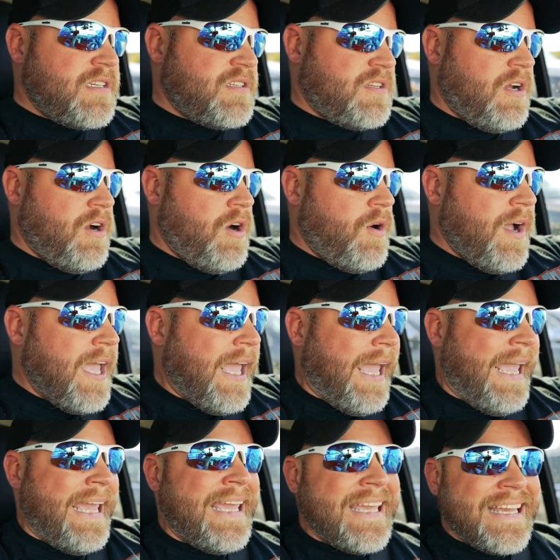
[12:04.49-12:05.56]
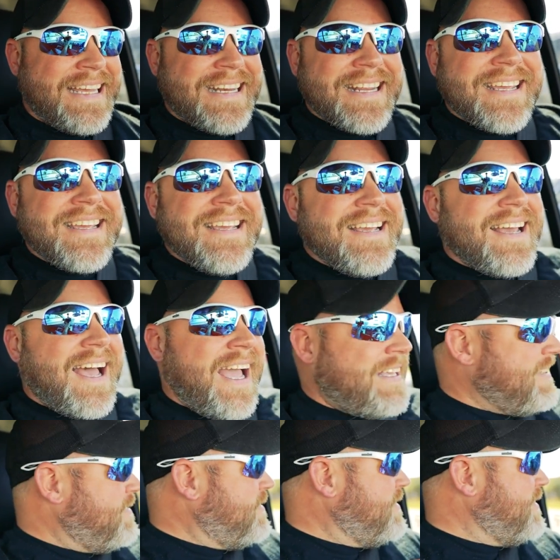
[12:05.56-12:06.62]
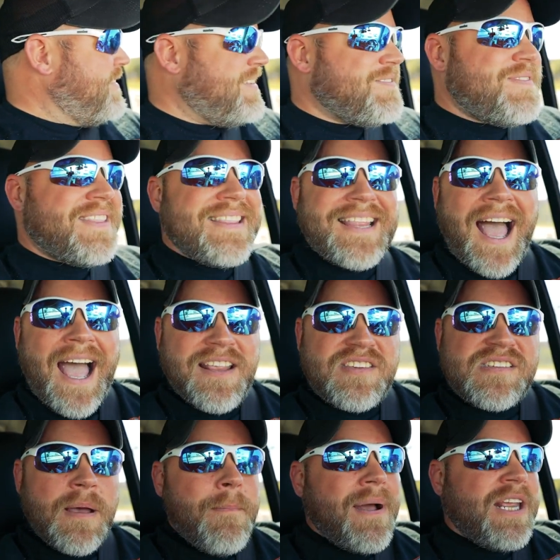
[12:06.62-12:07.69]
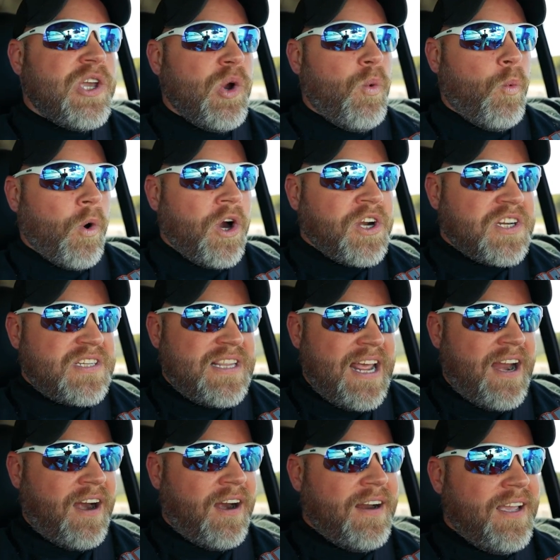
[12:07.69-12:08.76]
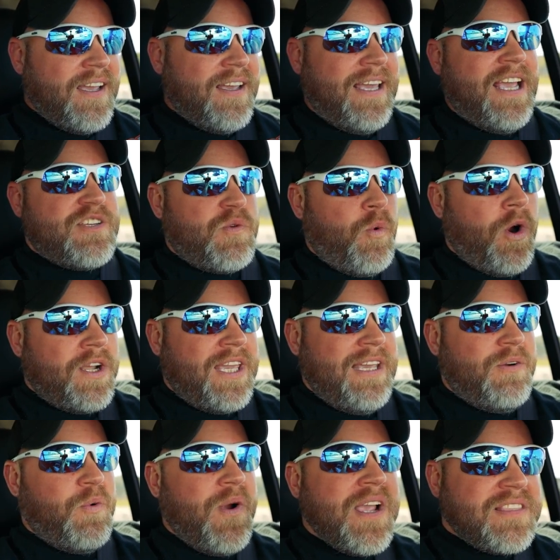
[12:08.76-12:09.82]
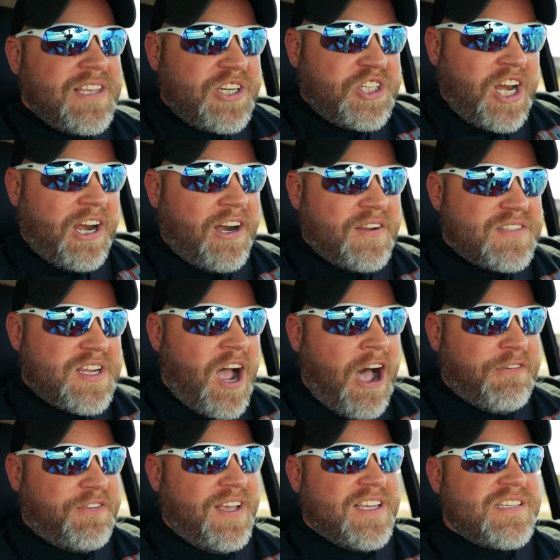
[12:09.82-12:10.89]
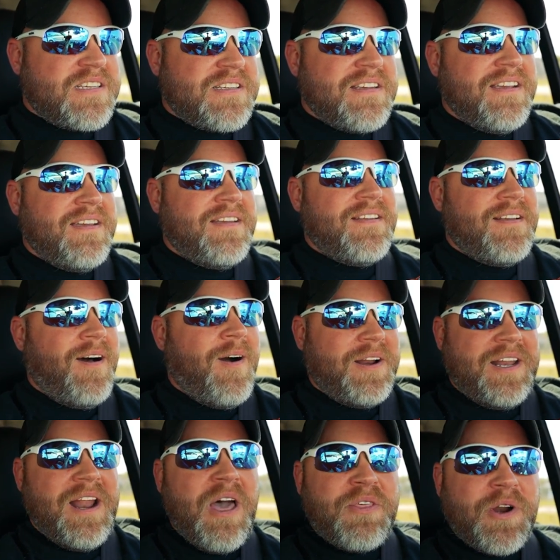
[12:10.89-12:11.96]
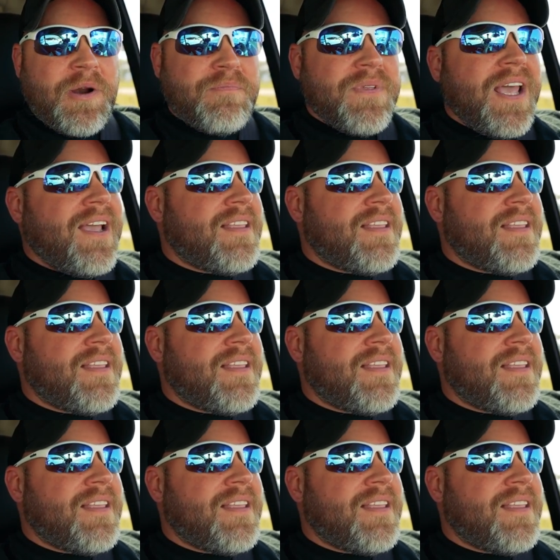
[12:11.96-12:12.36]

So, and somebody who works there is working with the sheriff's office on another,